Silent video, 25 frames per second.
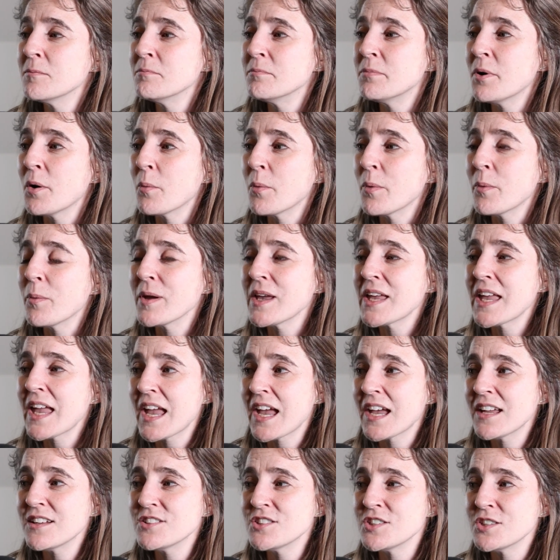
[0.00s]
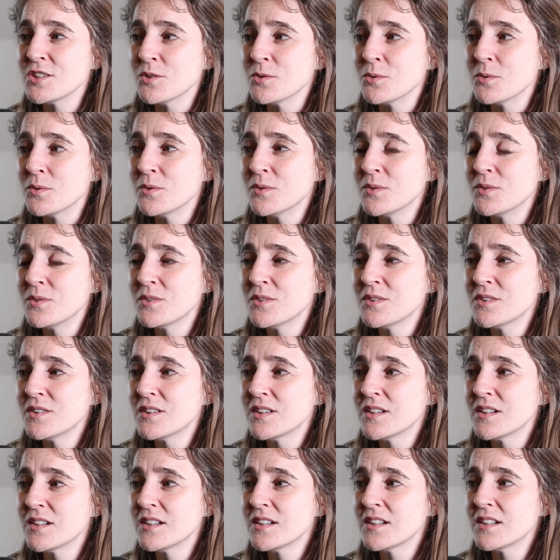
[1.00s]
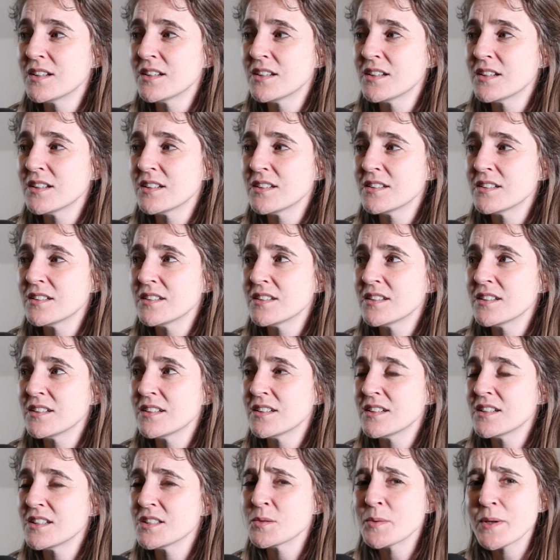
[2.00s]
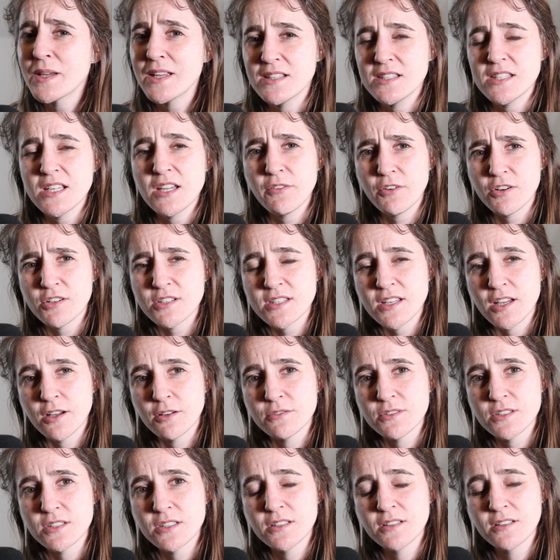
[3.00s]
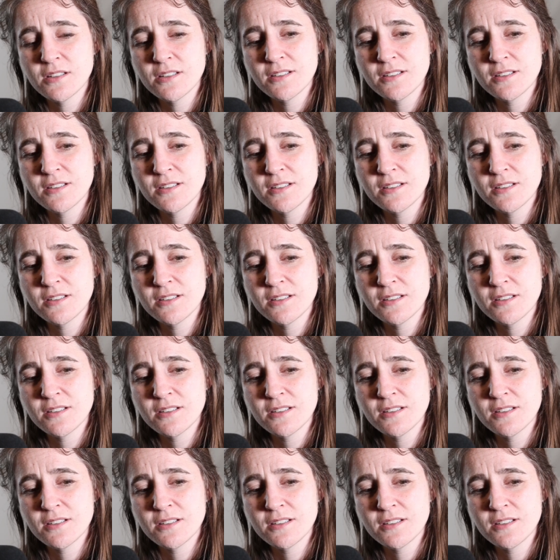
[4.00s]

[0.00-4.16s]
But what we can do is we can save ourselves.